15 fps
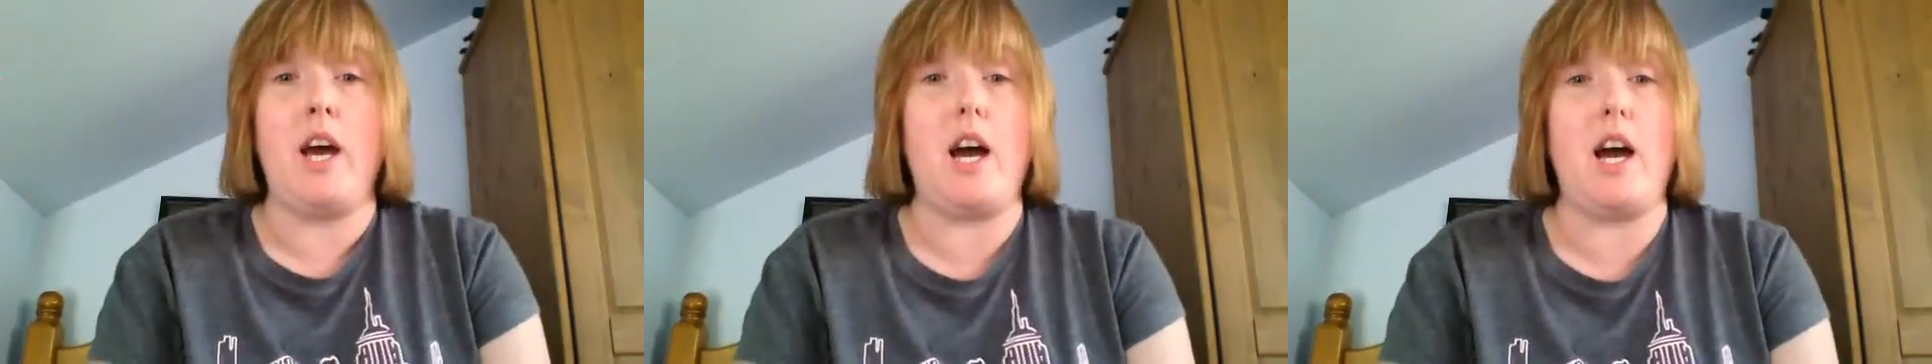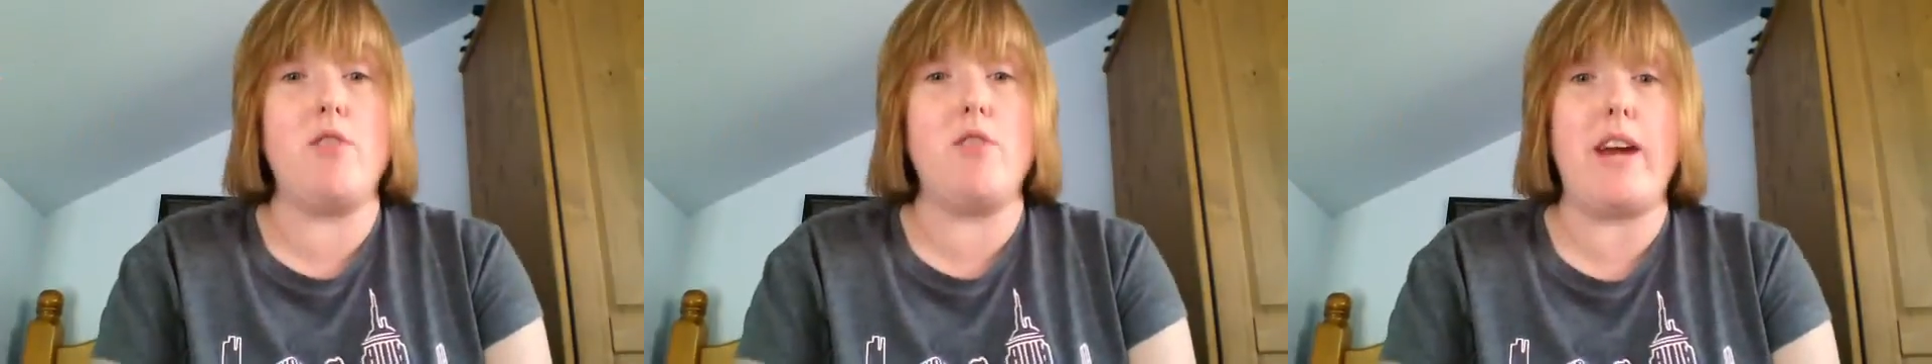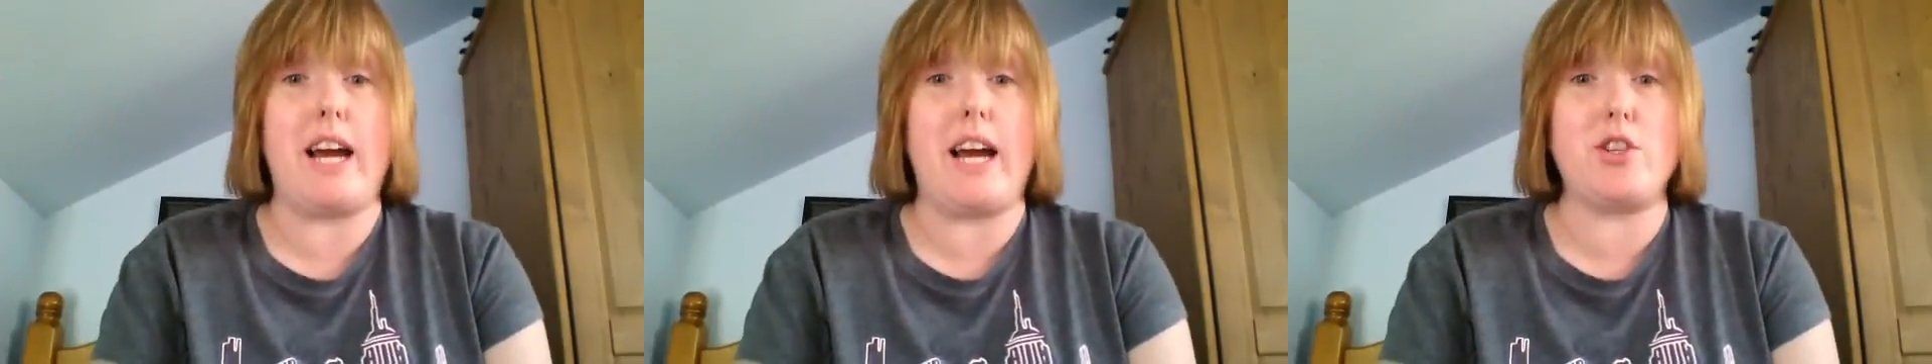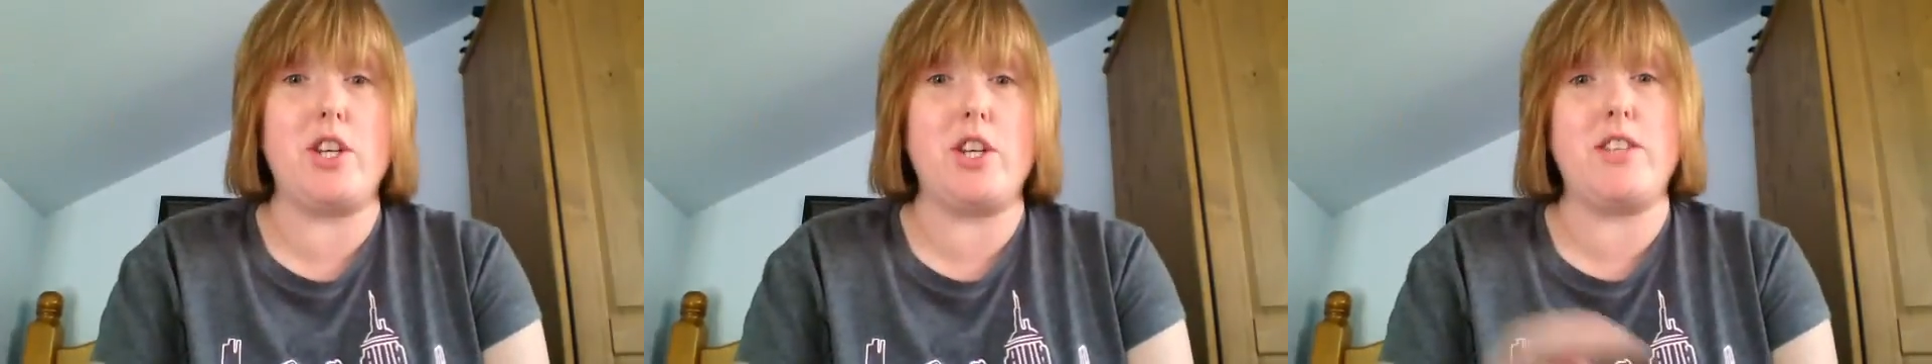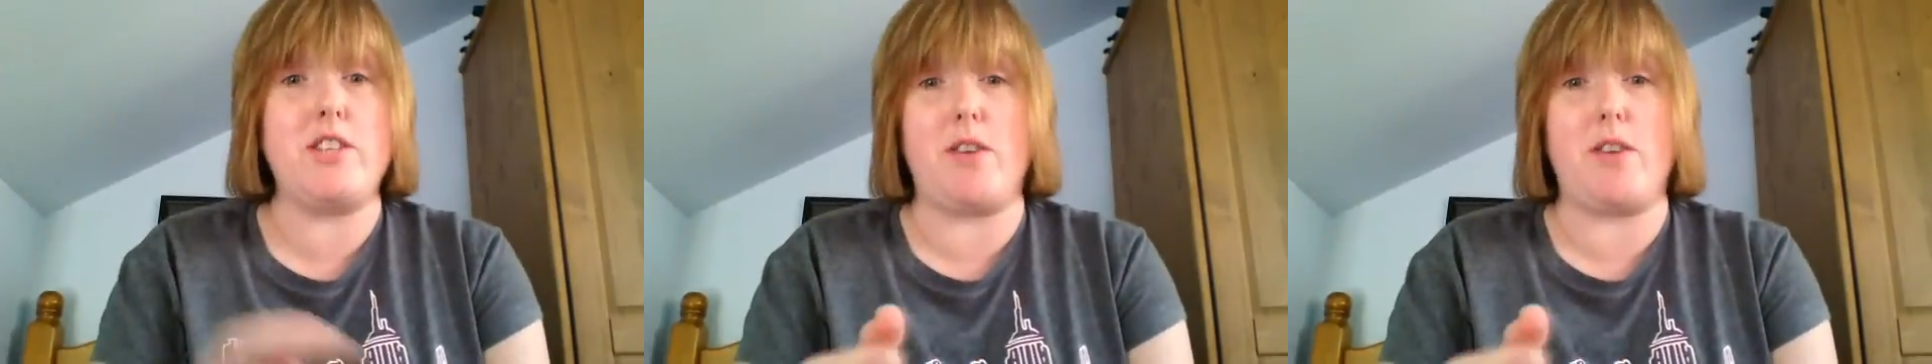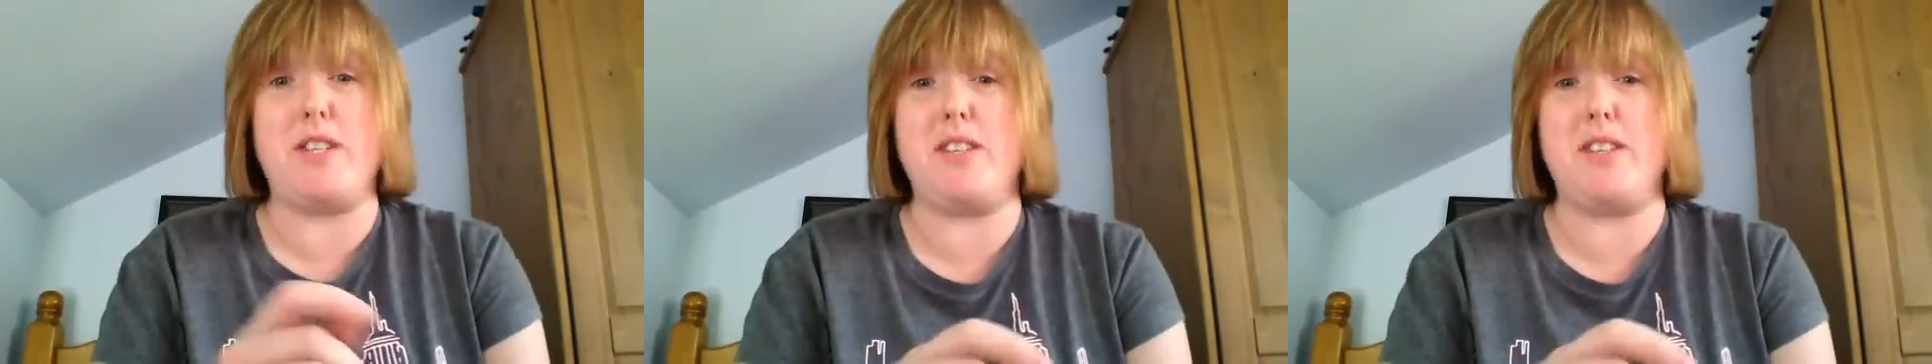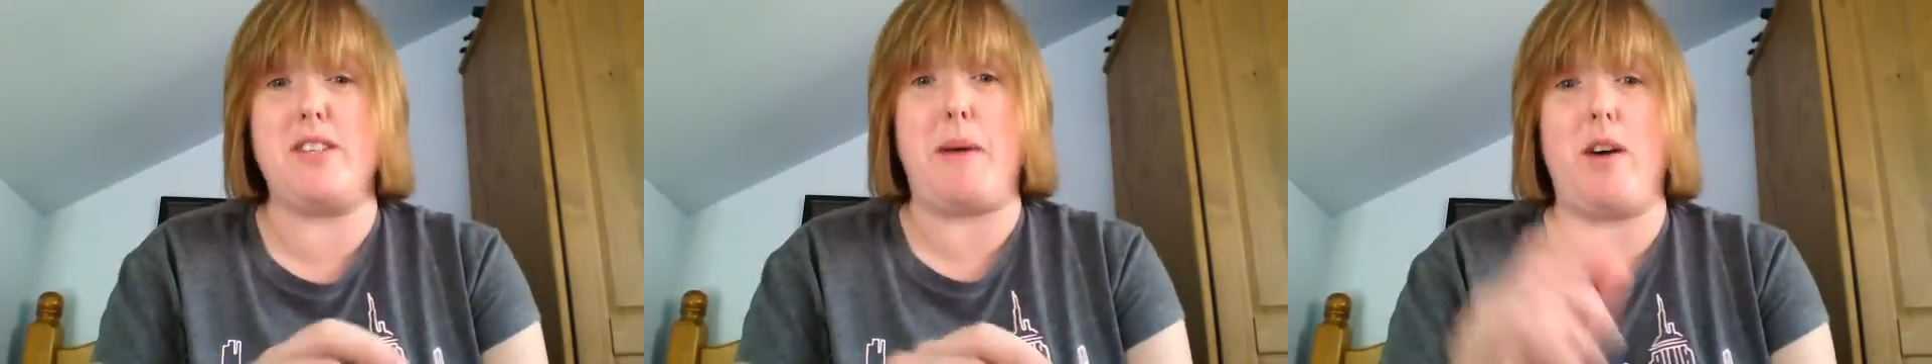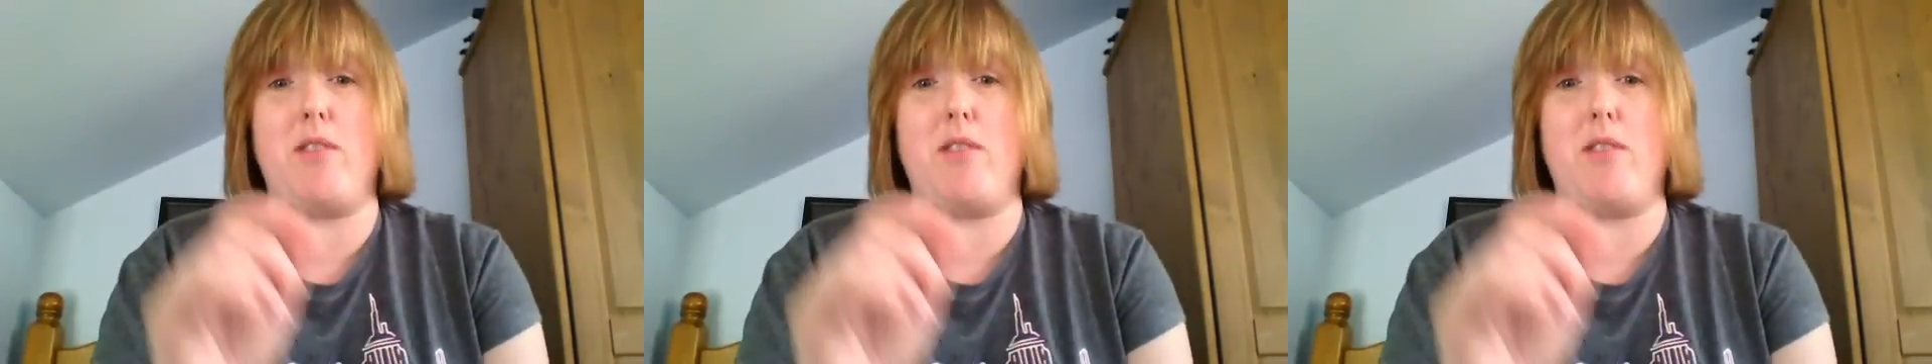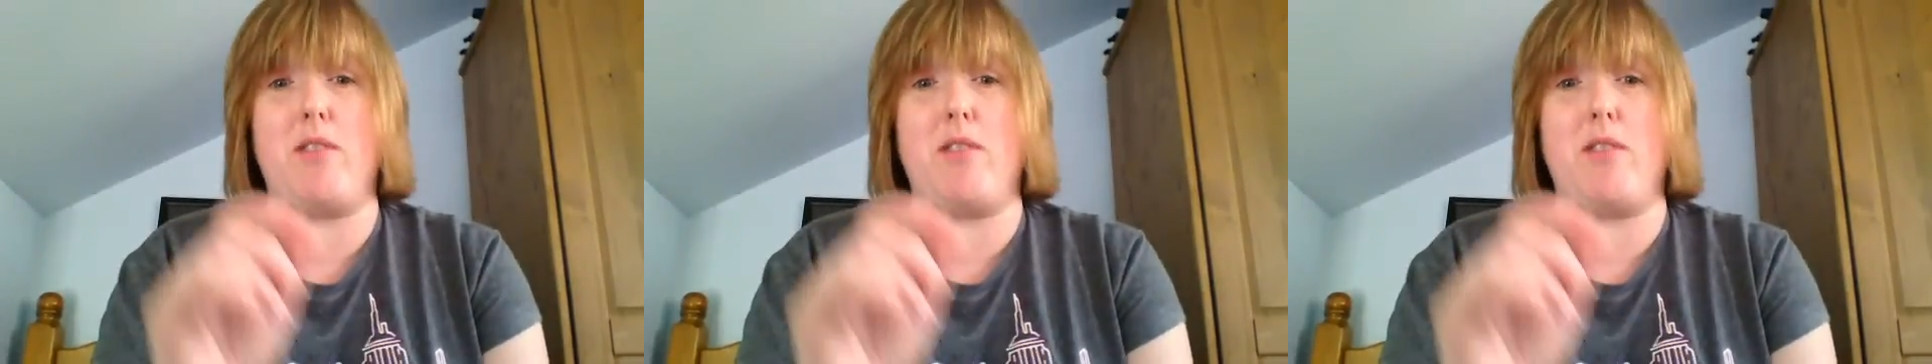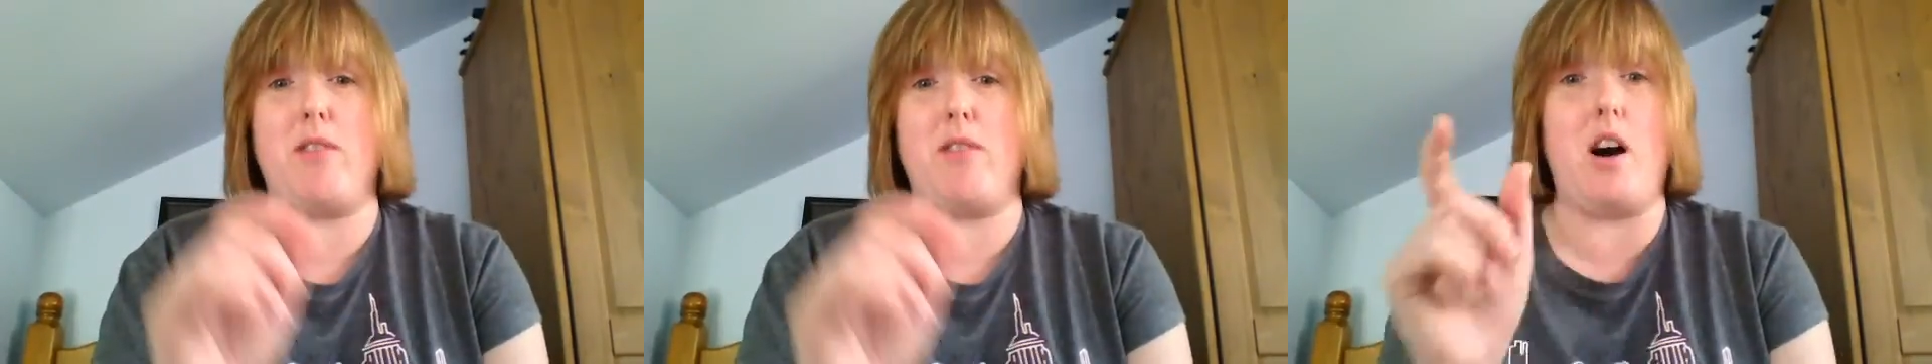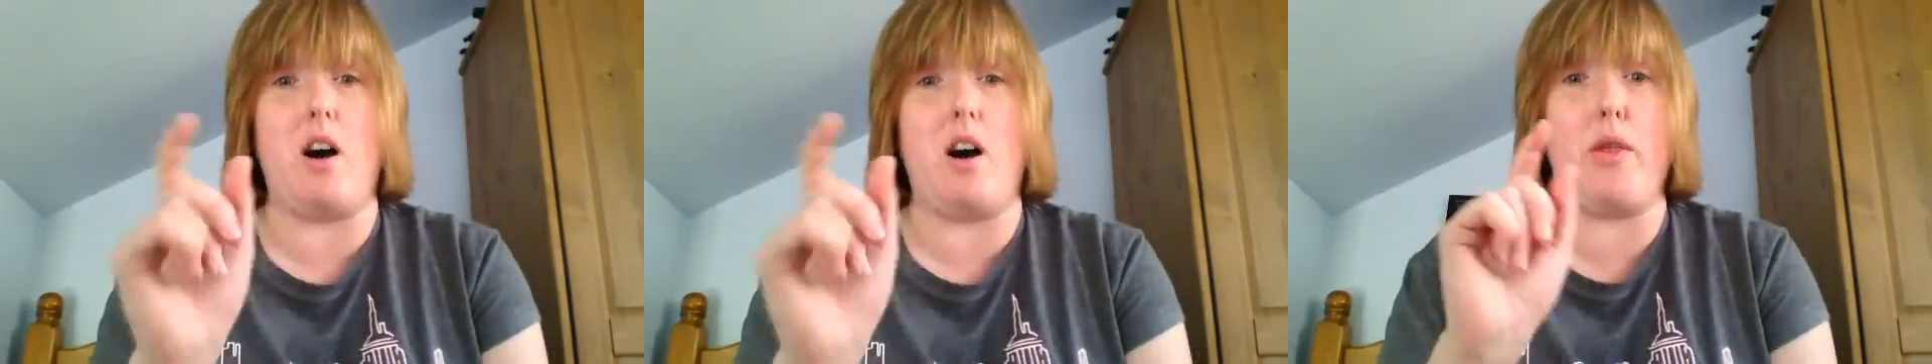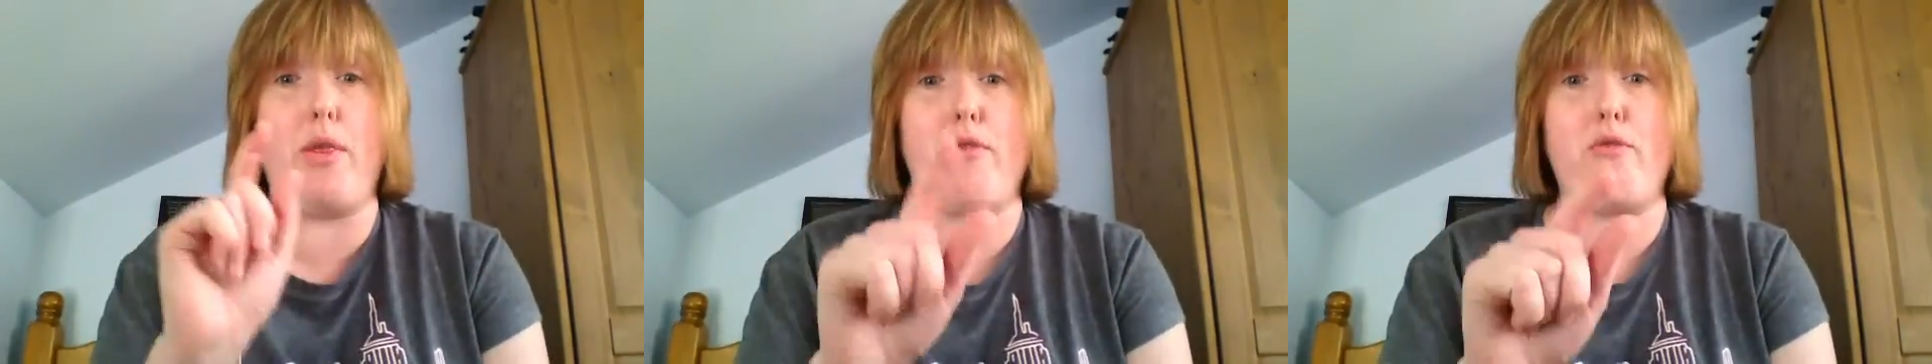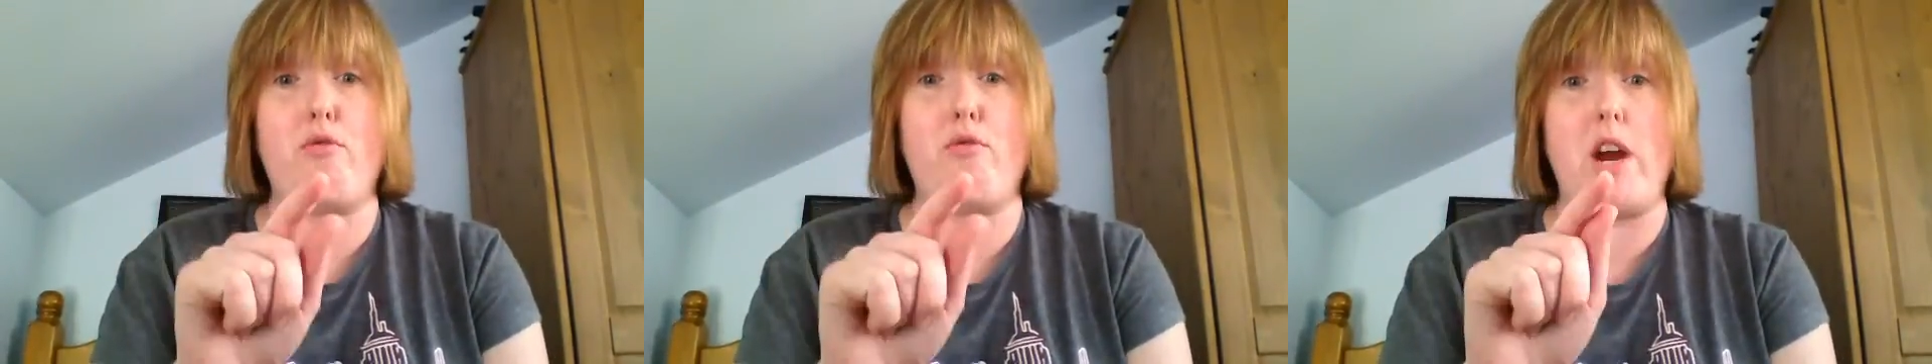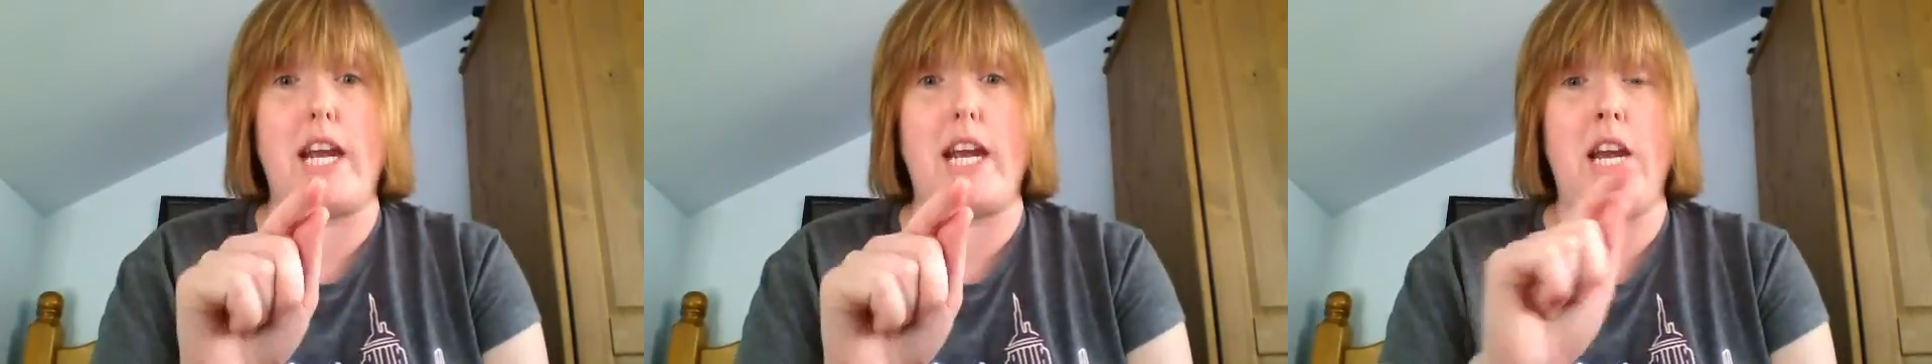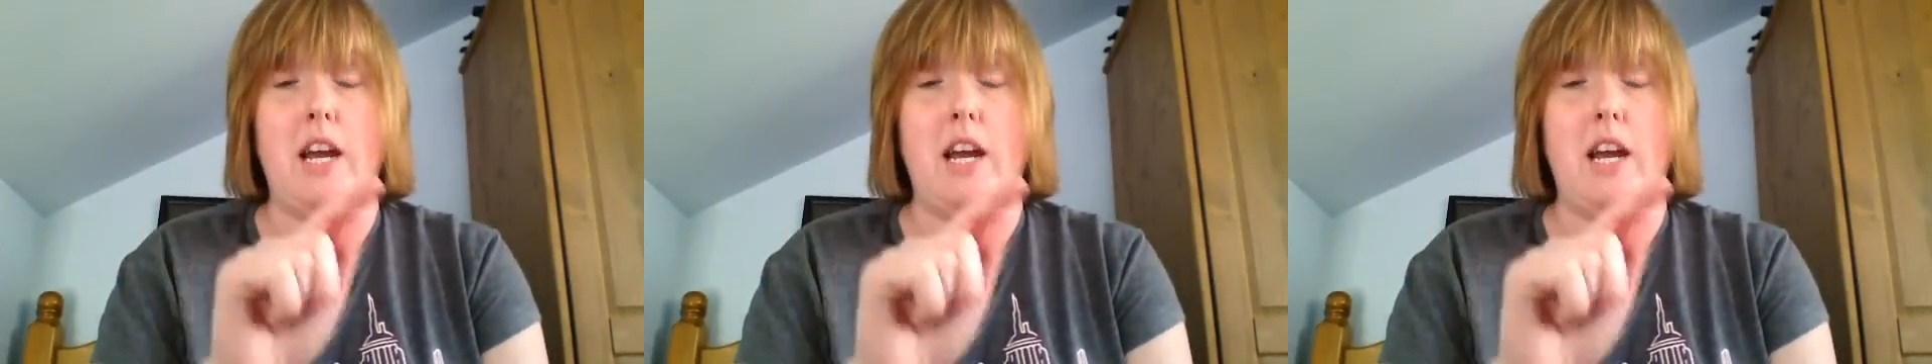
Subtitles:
R3action is obviously spelled R3action.